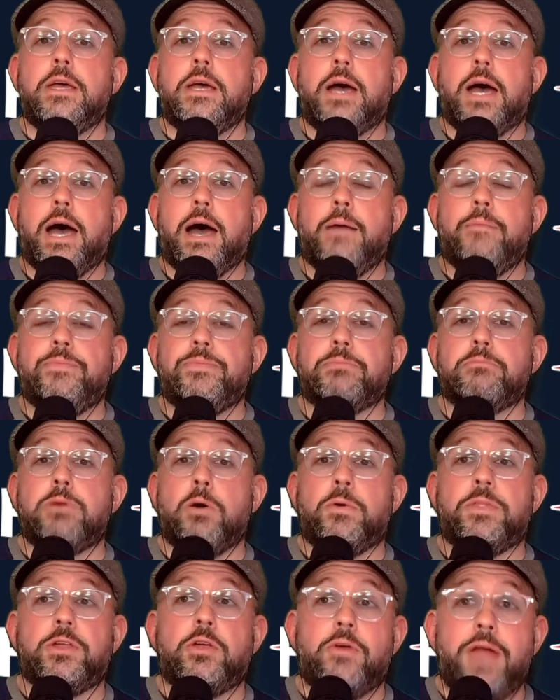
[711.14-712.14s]
Um, but
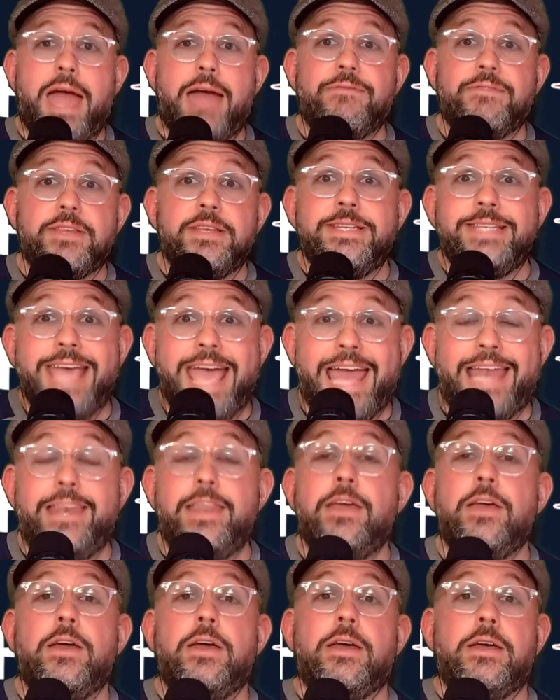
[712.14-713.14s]
with Kraft 10,
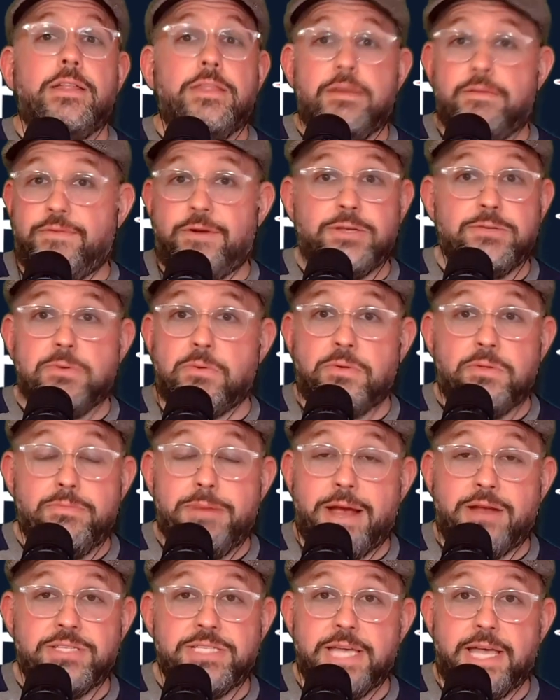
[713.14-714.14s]
the first one with
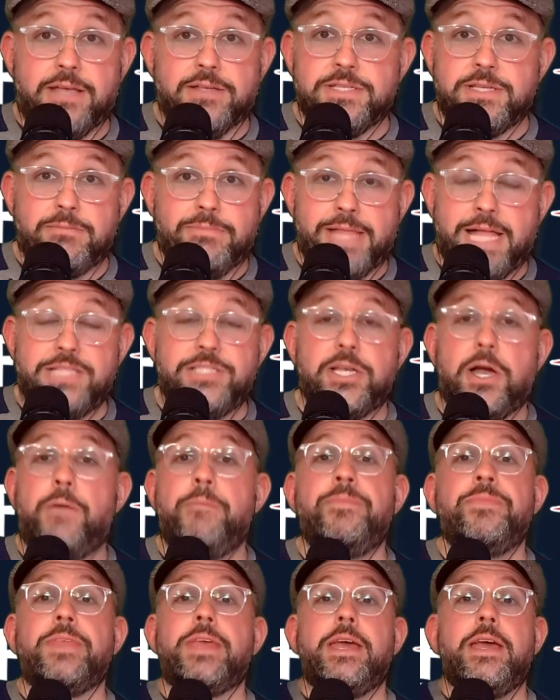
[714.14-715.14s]
Parcells and
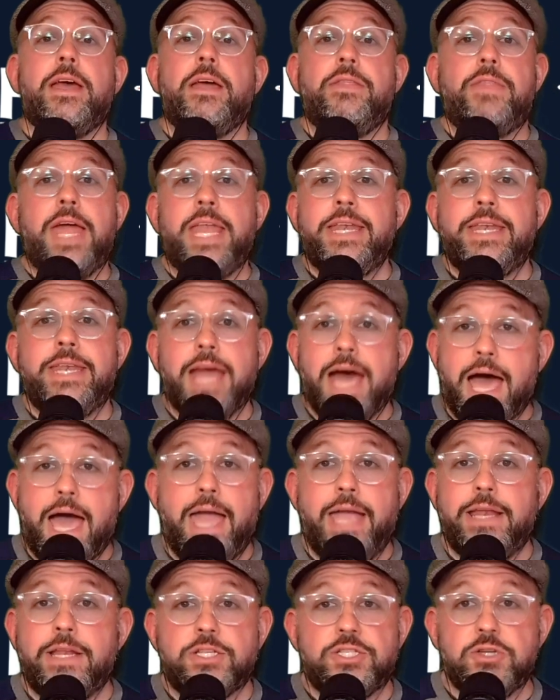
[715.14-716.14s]
Bledsoe, then
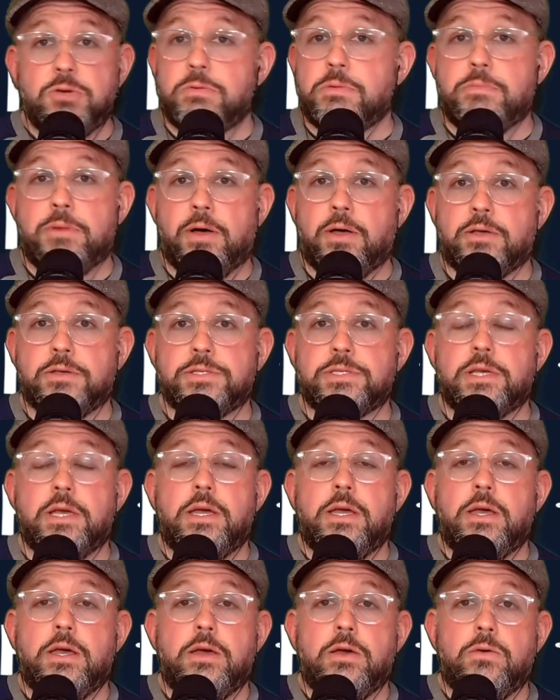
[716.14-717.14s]
nine Super Bowls
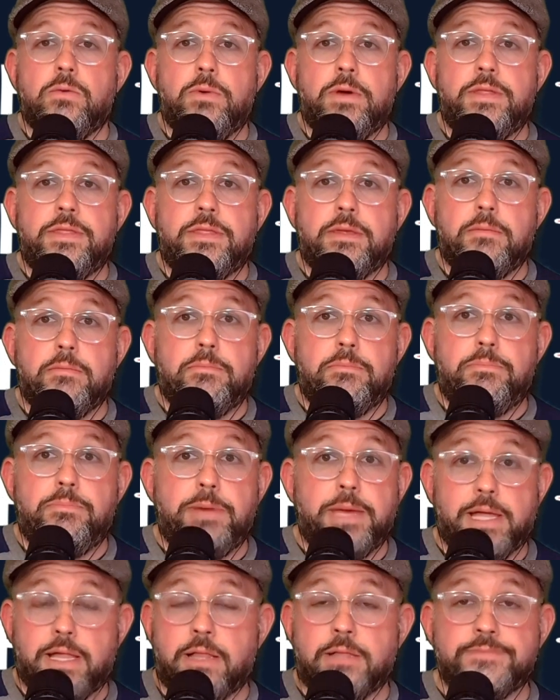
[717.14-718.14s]
with
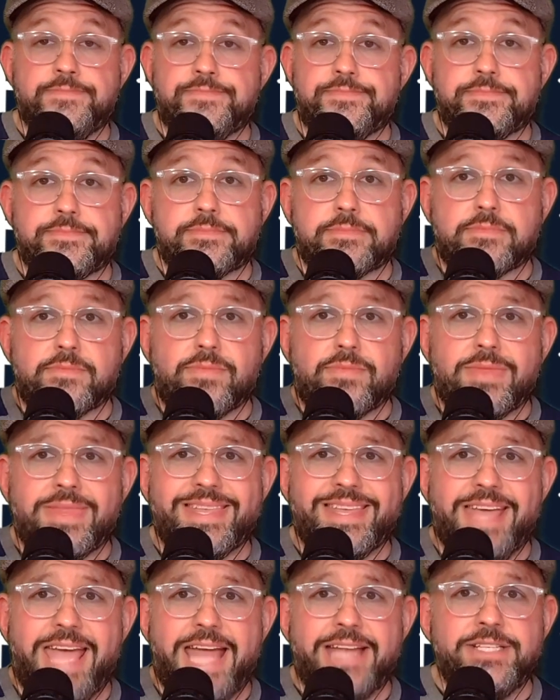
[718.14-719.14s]
Bill
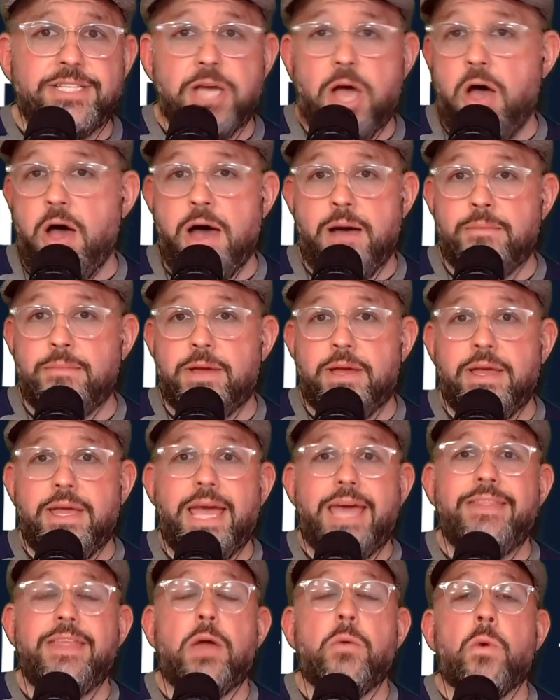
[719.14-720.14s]
and Tom,
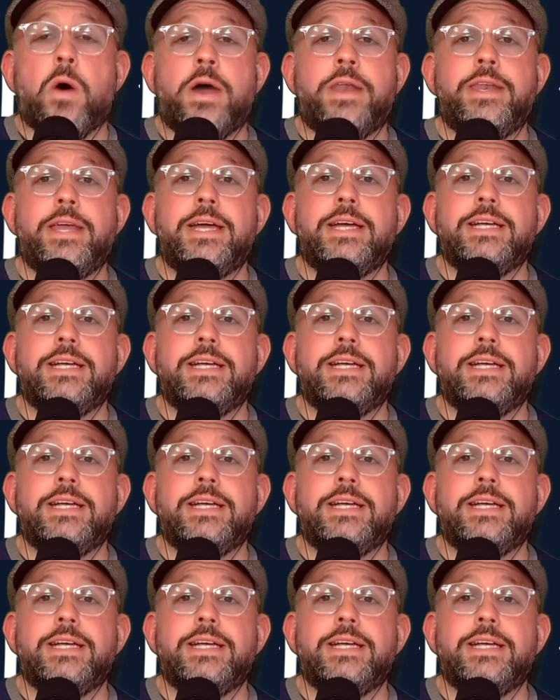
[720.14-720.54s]
and they won